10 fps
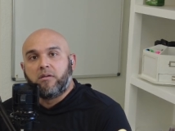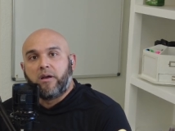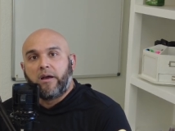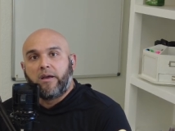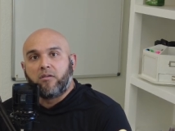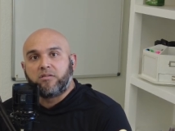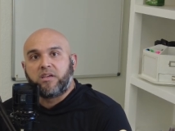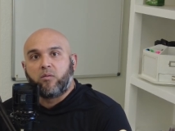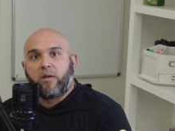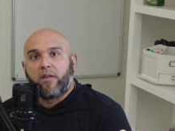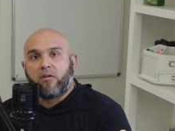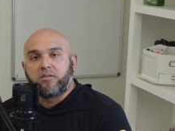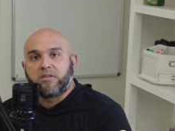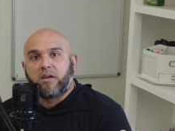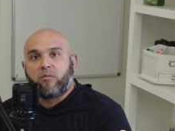uh, you'll see when
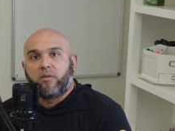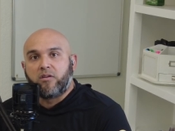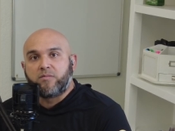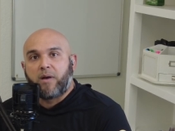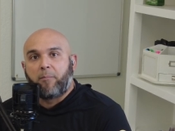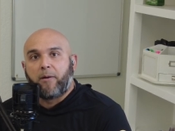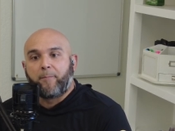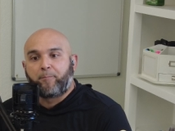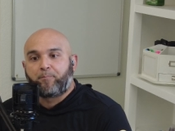those uh, when those pop up.